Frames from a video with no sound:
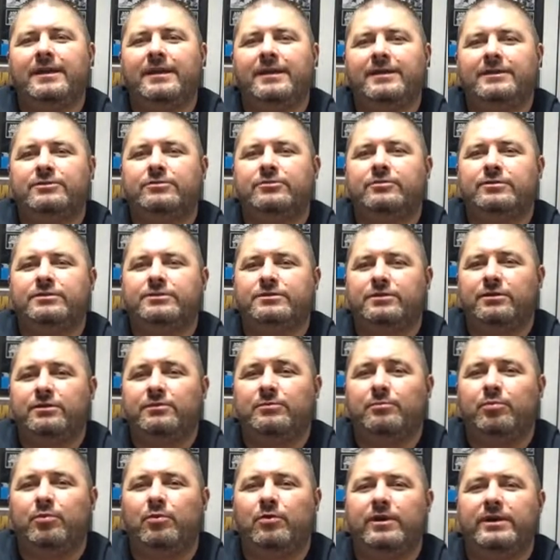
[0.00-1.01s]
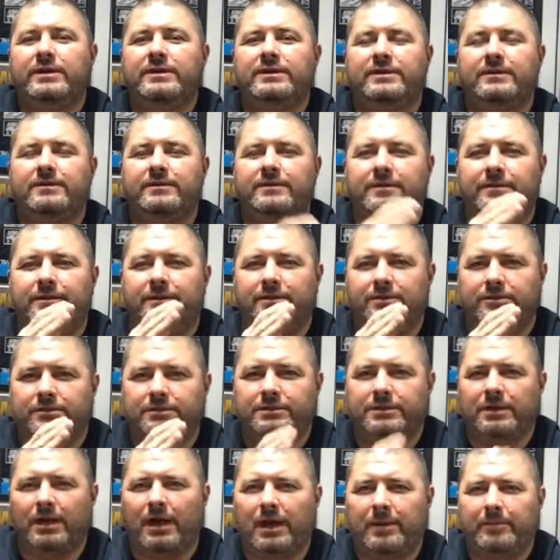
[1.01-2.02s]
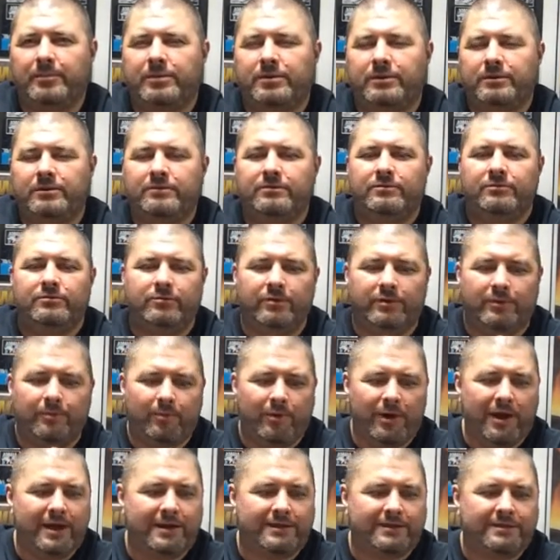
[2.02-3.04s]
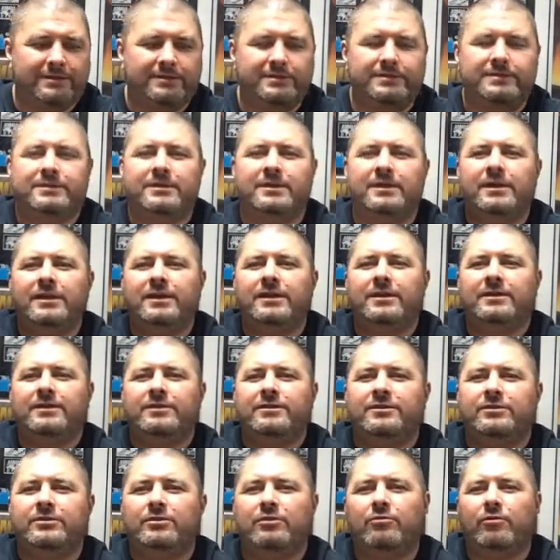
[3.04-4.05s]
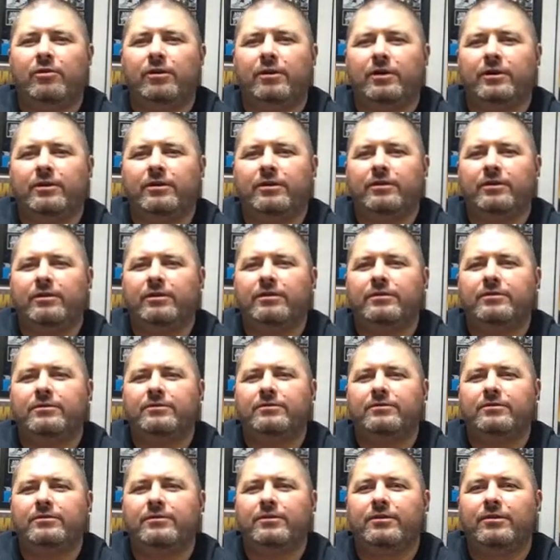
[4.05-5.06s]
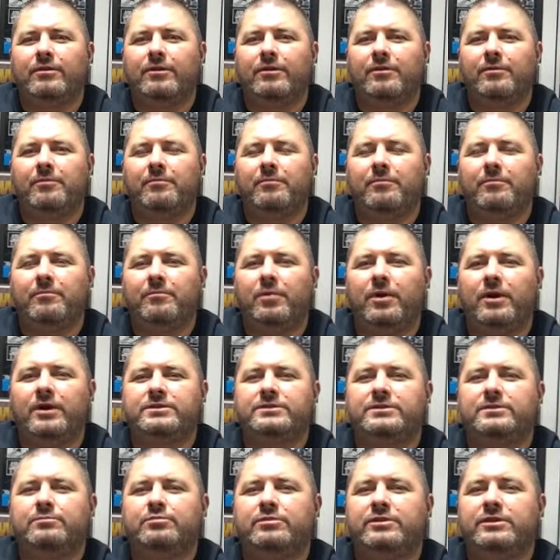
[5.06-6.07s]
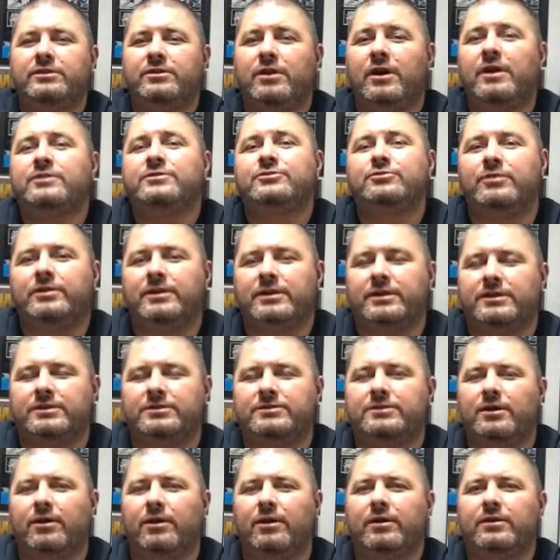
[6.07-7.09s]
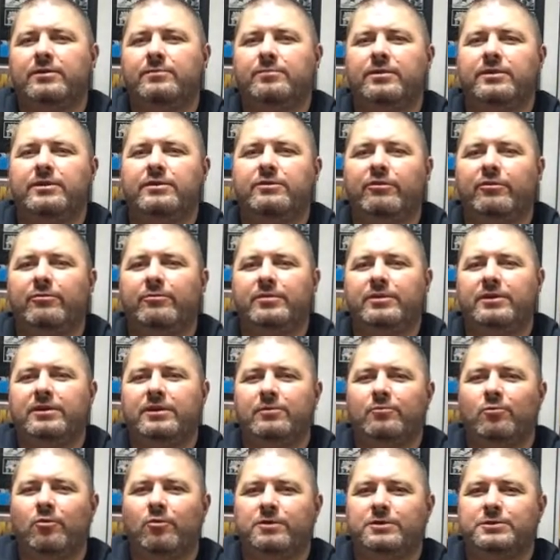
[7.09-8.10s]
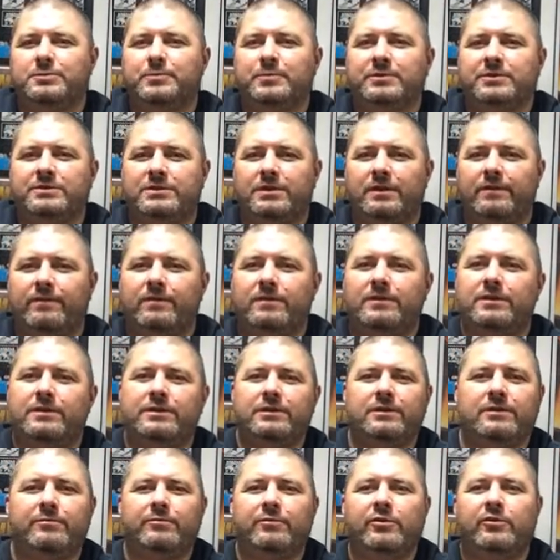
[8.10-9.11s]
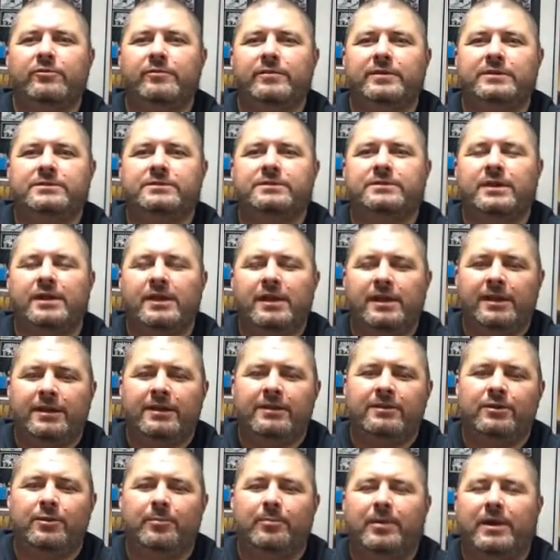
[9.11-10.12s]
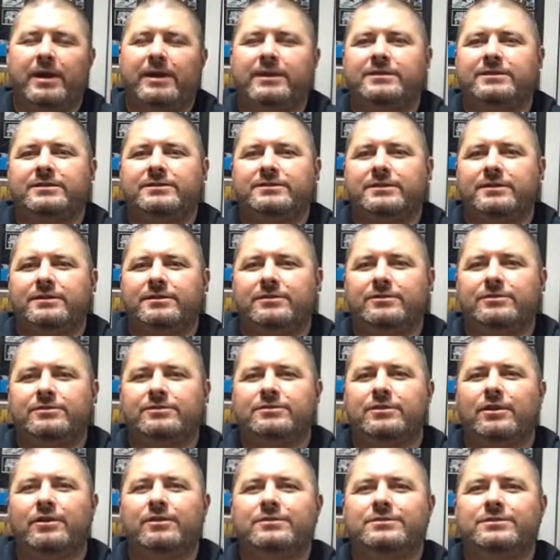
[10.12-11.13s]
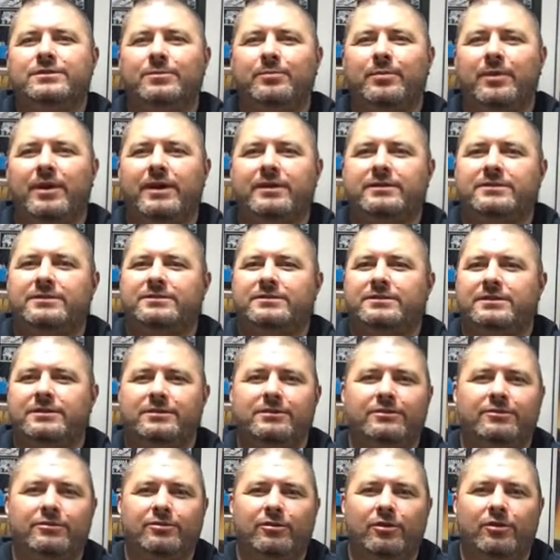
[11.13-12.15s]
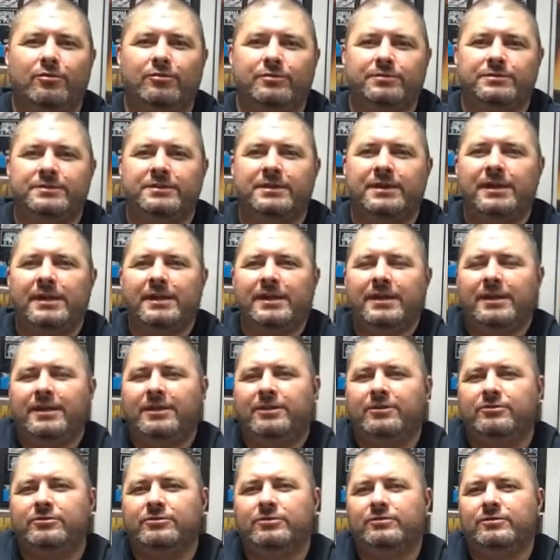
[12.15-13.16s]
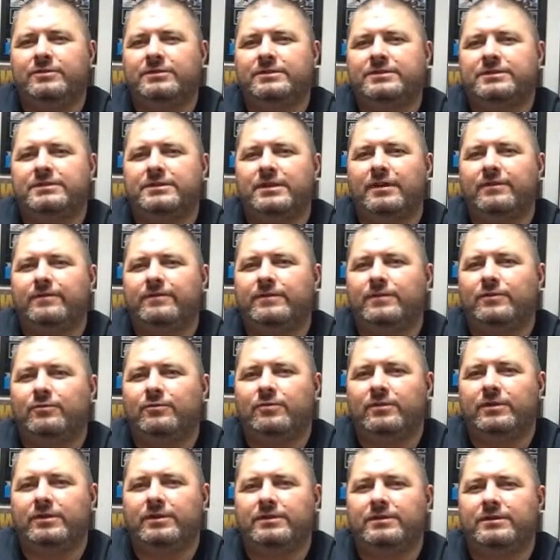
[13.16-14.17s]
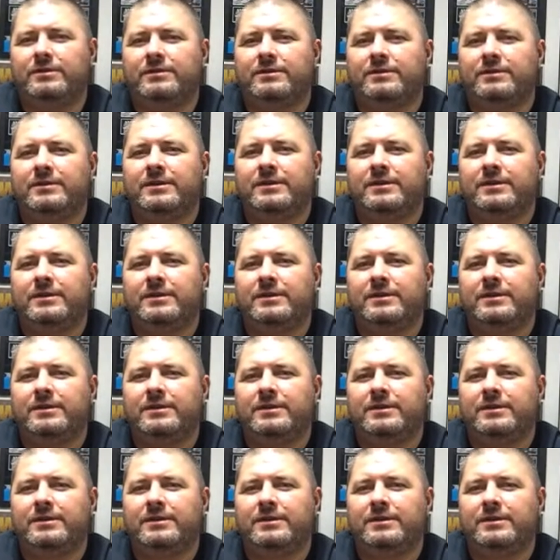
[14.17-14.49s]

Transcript: into a certain point, and then you stop. With practice, you are possibly not training as hard, but you're being more specific in your movements. You're practicing your starts, you're practicing your goes. You're doing stuff that would